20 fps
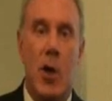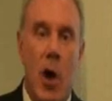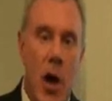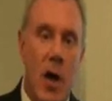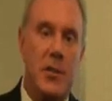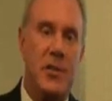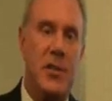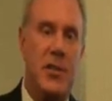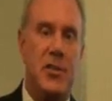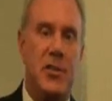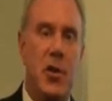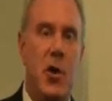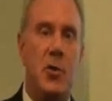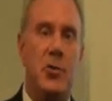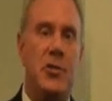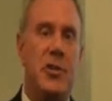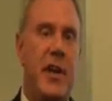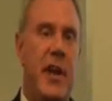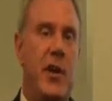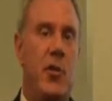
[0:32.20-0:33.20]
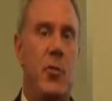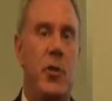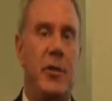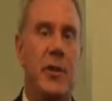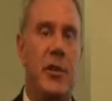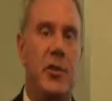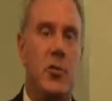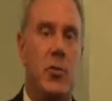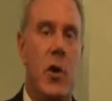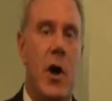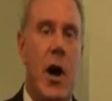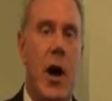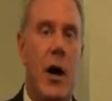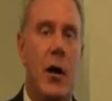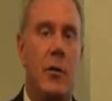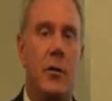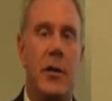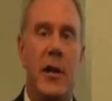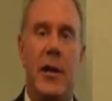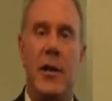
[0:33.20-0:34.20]
Costs associated with the
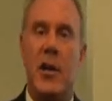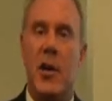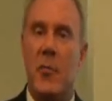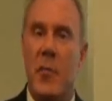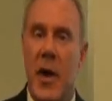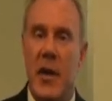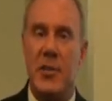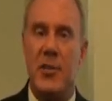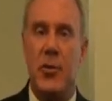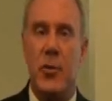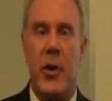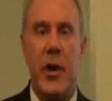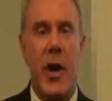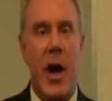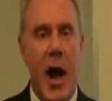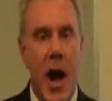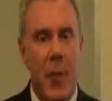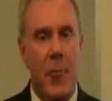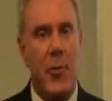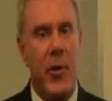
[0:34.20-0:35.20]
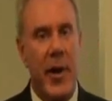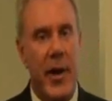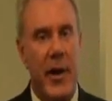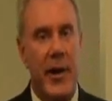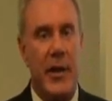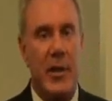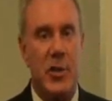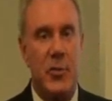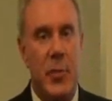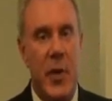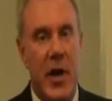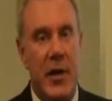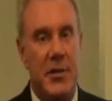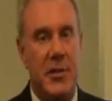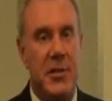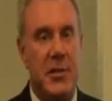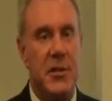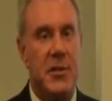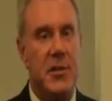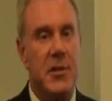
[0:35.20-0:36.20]
trial and commensurate operating
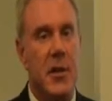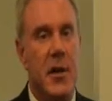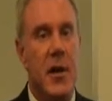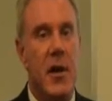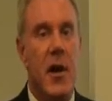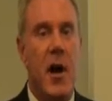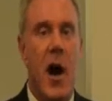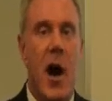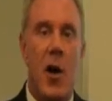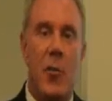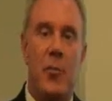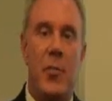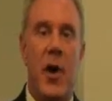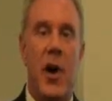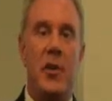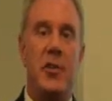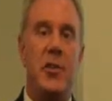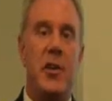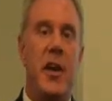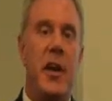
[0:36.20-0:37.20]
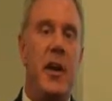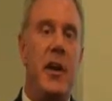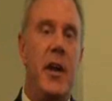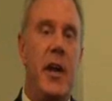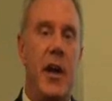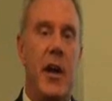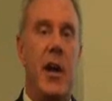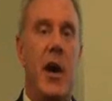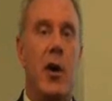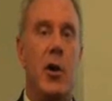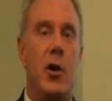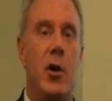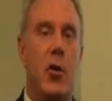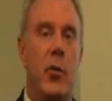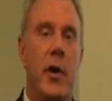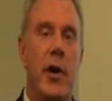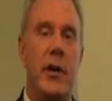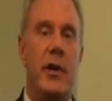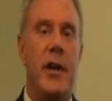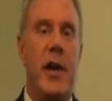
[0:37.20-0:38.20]
expenses are budgeted in our
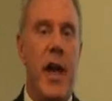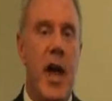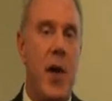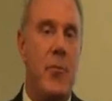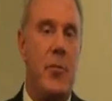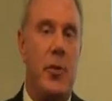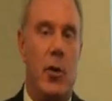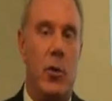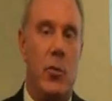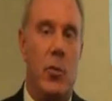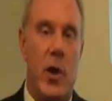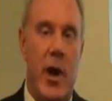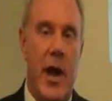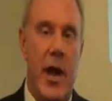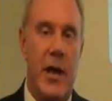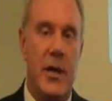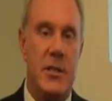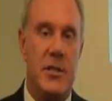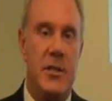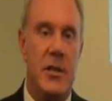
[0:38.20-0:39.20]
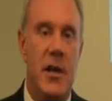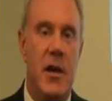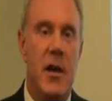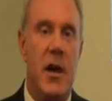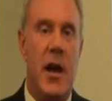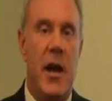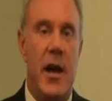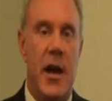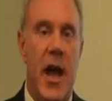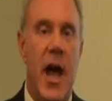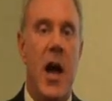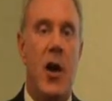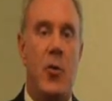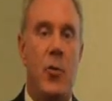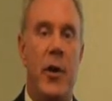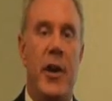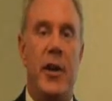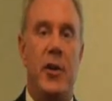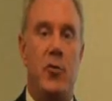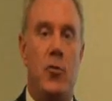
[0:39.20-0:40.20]
current capital raise and
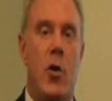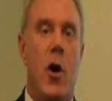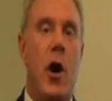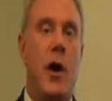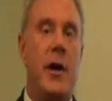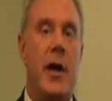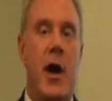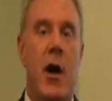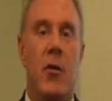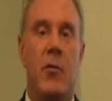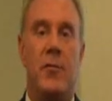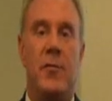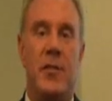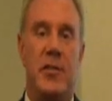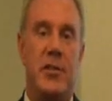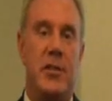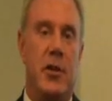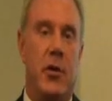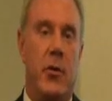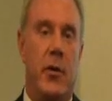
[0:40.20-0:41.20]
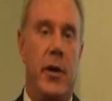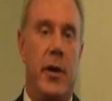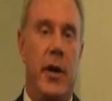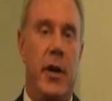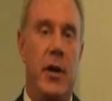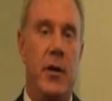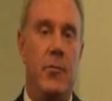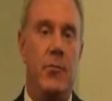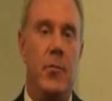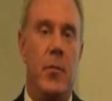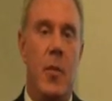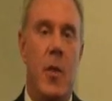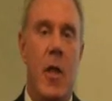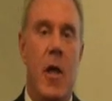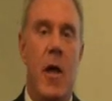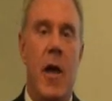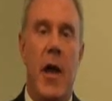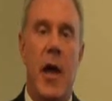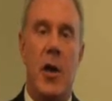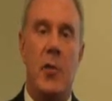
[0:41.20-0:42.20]
equity drawdown facility
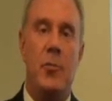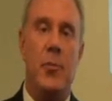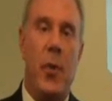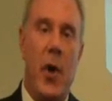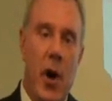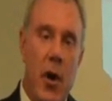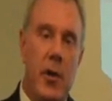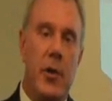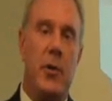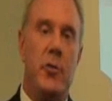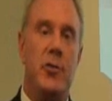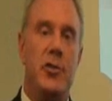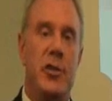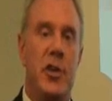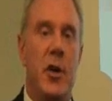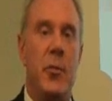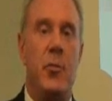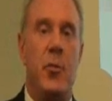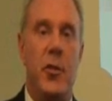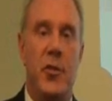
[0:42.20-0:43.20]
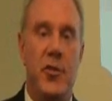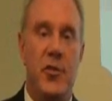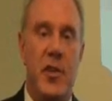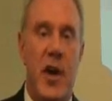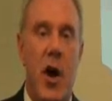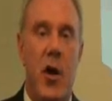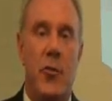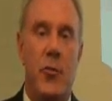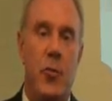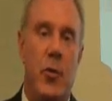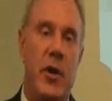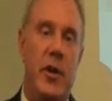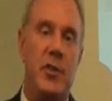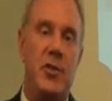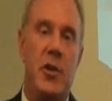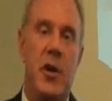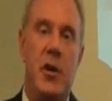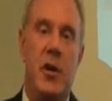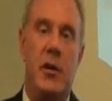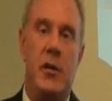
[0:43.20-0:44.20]
in partnership with
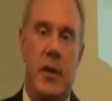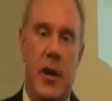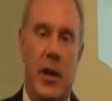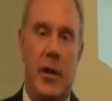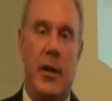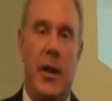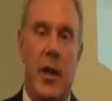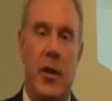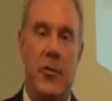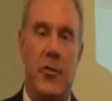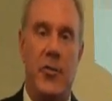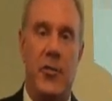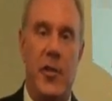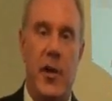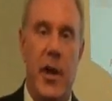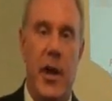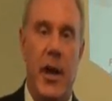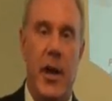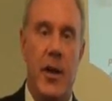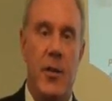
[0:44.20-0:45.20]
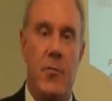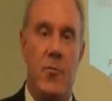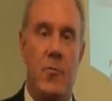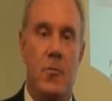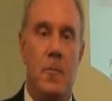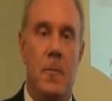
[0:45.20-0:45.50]
Southridge LLC.